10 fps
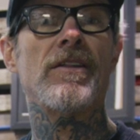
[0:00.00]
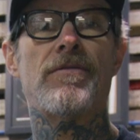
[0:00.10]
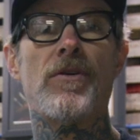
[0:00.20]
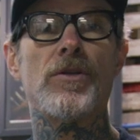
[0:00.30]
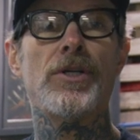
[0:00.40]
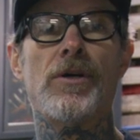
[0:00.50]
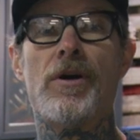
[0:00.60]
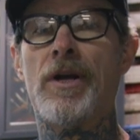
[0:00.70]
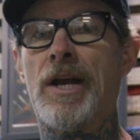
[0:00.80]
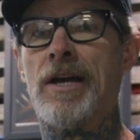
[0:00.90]
of the
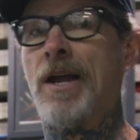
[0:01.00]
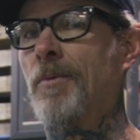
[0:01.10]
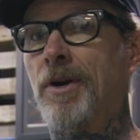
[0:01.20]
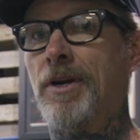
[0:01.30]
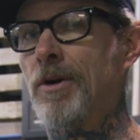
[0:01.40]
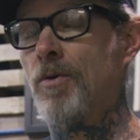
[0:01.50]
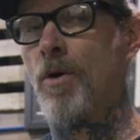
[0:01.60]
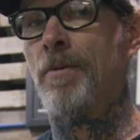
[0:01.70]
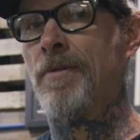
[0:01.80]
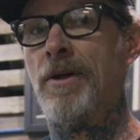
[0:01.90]
Vulture, and I kind of wanted to
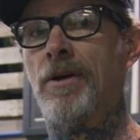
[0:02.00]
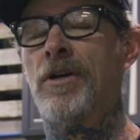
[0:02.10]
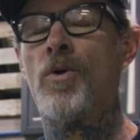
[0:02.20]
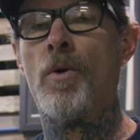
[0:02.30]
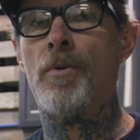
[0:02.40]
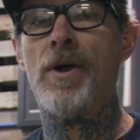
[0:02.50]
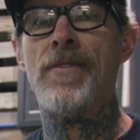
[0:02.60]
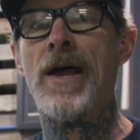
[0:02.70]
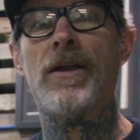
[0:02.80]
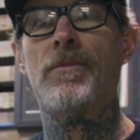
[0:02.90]
incorporate
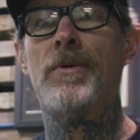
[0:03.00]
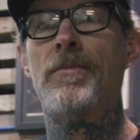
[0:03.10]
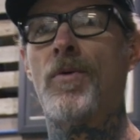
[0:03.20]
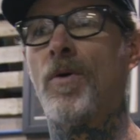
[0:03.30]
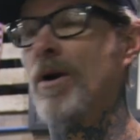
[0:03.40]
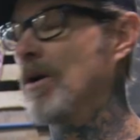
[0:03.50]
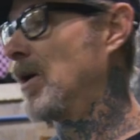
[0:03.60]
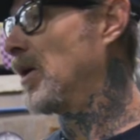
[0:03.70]
that a little bit more